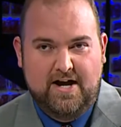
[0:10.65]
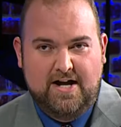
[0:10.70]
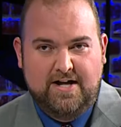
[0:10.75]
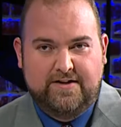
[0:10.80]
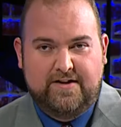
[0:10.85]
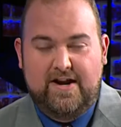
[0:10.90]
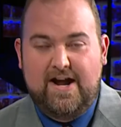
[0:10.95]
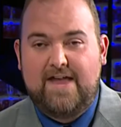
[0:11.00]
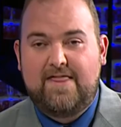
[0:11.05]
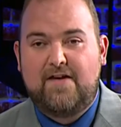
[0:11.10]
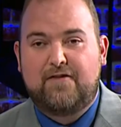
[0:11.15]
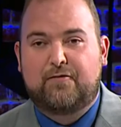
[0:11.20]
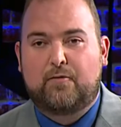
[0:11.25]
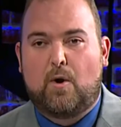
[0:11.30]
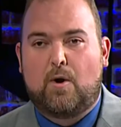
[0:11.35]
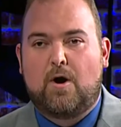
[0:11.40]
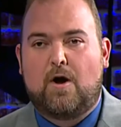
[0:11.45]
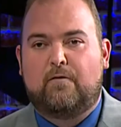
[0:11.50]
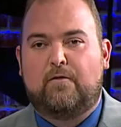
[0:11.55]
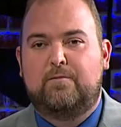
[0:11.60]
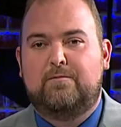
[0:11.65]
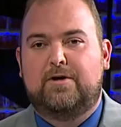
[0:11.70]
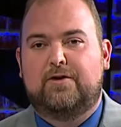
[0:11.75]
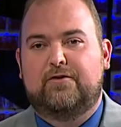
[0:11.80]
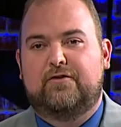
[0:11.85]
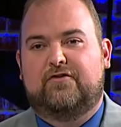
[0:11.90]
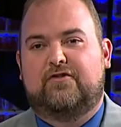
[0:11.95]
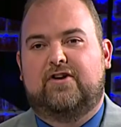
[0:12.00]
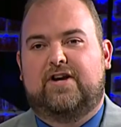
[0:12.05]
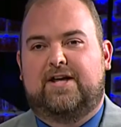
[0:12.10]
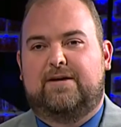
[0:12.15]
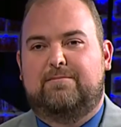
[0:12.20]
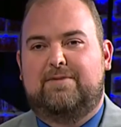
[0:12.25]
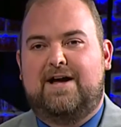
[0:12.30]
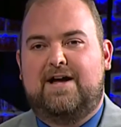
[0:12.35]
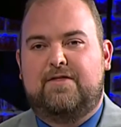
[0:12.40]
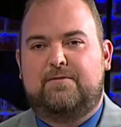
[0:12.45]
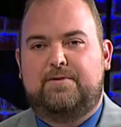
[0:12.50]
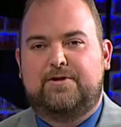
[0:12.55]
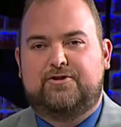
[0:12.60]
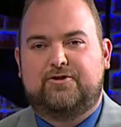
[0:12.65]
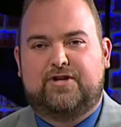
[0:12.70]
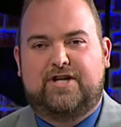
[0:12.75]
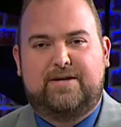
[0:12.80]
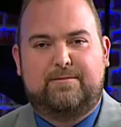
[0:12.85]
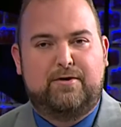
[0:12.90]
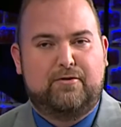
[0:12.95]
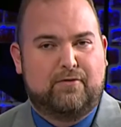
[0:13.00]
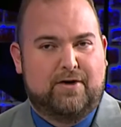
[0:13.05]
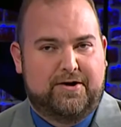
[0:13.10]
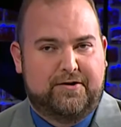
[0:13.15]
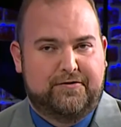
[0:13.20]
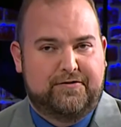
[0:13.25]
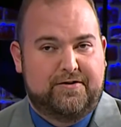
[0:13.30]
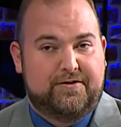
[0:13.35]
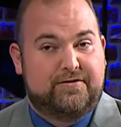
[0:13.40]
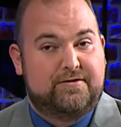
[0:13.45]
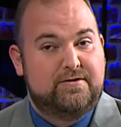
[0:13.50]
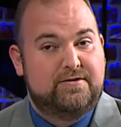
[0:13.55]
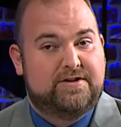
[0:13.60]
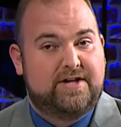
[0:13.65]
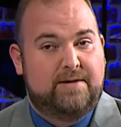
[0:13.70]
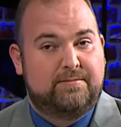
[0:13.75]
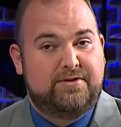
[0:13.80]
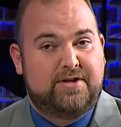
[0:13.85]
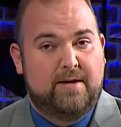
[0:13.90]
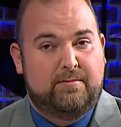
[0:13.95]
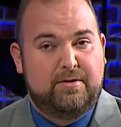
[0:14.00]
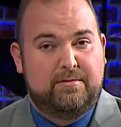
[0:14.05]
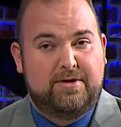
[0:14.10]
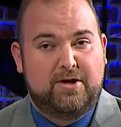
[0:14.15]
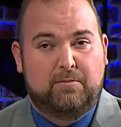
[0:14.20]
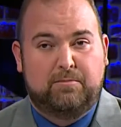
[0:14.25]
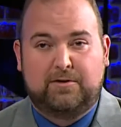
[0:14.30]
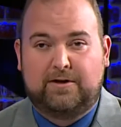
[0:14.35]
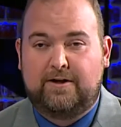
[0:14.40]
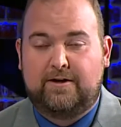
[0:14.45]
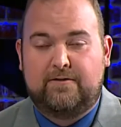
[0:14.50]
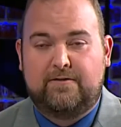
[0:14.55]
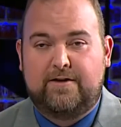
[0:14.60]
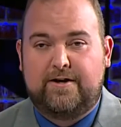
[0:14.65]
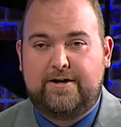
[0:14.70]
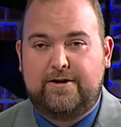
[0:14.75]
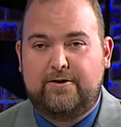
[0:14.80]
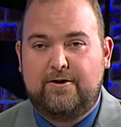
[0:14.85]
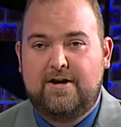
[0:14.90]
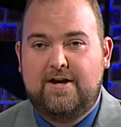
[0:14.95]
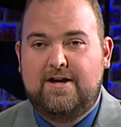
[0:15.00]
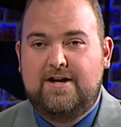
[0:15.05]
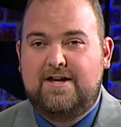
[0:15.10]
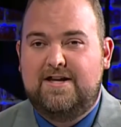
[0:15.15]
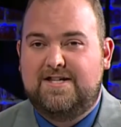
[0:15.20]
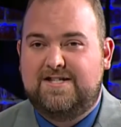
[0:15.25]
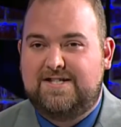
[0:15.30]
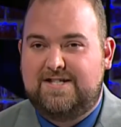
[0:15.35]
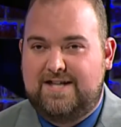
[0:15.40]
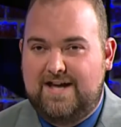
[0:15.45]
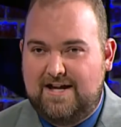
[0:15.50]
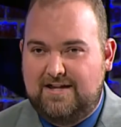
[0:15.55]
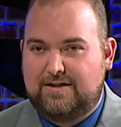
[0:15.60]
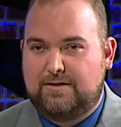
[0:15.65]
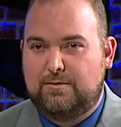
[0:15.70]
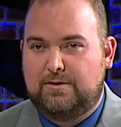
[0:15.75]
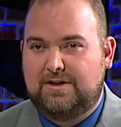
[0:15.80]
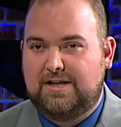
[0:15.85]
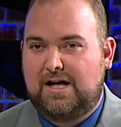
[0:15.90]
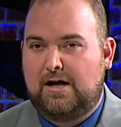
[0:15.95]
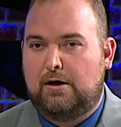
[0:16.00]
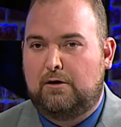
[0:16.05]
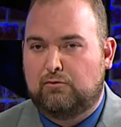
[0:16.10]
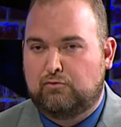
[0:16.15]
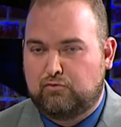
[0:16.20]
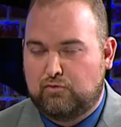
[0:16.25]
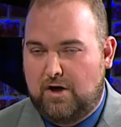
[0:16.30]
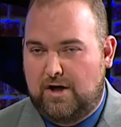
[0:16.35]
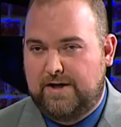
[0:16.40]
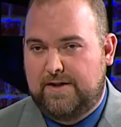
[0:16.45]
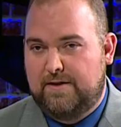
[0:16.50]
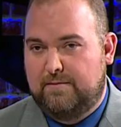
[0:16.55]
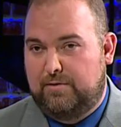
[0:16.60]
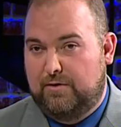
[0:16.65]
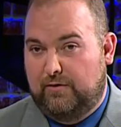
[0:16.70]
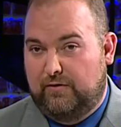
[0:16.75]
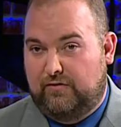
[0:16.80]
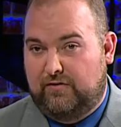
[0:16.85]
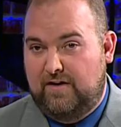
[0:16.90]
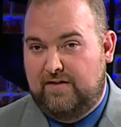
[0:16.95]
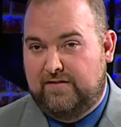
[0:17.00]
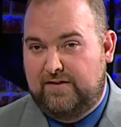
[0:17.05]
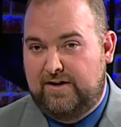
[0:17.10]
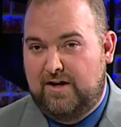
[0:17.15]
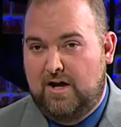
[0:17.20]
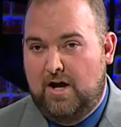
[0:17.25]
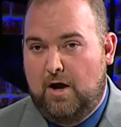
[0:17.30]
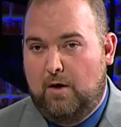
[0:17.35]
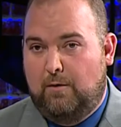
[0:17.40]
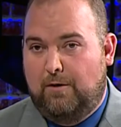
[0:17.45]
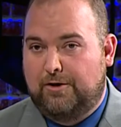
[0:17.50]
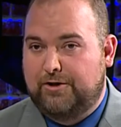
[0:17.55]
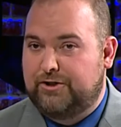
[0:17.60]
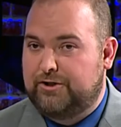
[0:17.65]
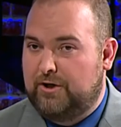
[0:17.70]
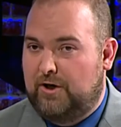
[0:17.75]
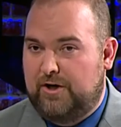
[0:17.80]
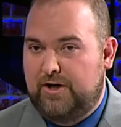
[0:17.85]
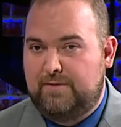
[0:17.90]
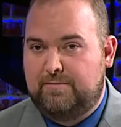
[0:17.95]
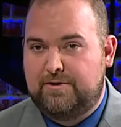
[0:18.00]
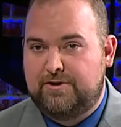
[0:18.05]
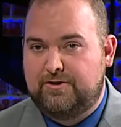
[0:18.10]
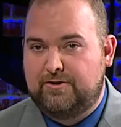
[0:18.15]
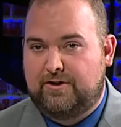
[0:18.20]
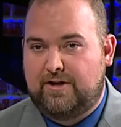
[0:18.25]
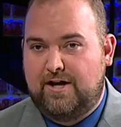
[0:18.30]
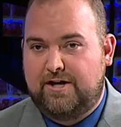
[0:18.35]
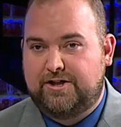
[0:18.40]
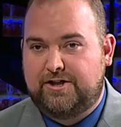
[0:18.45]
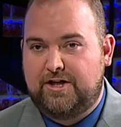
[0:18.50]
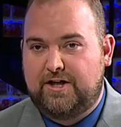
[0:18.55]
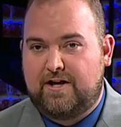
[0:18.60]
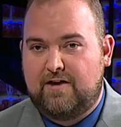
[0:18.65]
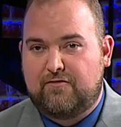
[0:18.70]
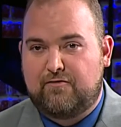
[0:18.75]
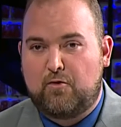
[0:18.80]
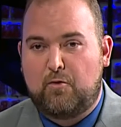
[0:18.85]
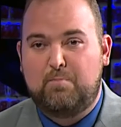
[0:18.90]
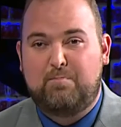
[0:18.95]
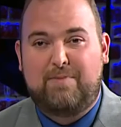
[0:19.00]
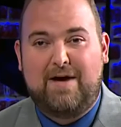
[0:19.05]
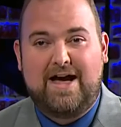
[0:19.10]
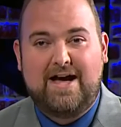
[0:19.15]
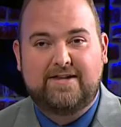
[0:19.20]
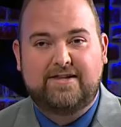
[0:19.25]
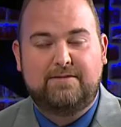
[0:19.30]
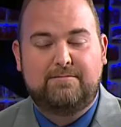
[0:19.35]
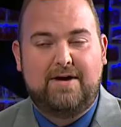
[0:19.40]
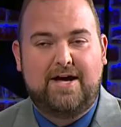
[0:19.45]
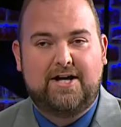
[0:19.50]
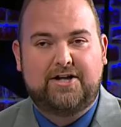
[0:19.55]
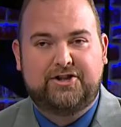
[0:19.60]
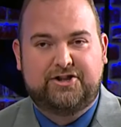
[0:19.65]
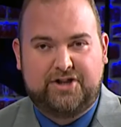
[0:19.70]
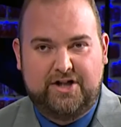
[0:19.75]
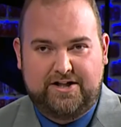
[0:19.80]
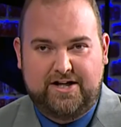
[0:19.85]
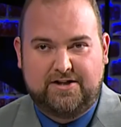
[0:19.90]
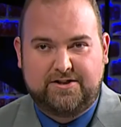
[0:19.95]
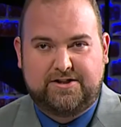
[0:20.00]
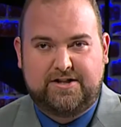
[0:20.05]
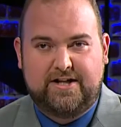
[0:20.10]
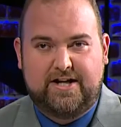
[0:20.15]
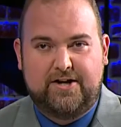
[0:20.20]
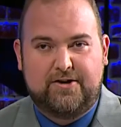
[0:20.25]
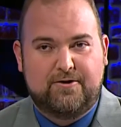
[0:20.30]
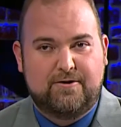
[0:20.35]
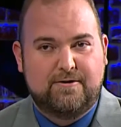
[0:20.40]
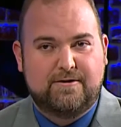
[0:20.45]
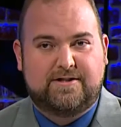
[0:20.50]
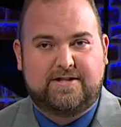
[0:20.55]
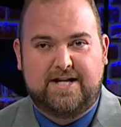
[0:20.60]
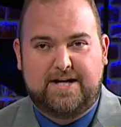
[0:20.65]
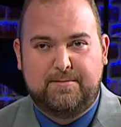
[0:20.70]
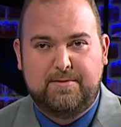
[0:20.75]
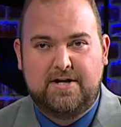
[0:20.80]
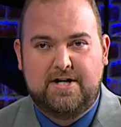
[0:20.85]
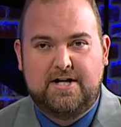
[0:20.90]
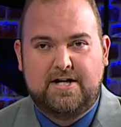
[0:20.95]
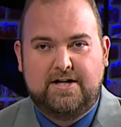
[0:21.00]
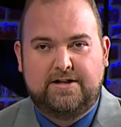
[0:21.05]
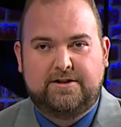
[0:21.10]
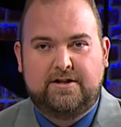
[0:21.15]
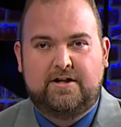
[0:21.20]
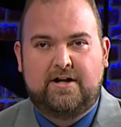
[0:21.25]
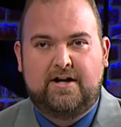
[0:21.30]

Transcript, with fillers: Today they square off in Miller City. Bath pitcher Kimmy Reynolds, the two-time WBL Player of the Year, is yet to allow a run in the postseason, while Shawnee pitcher Kay Schick has thrown back-to-back -back shutouts to get her team to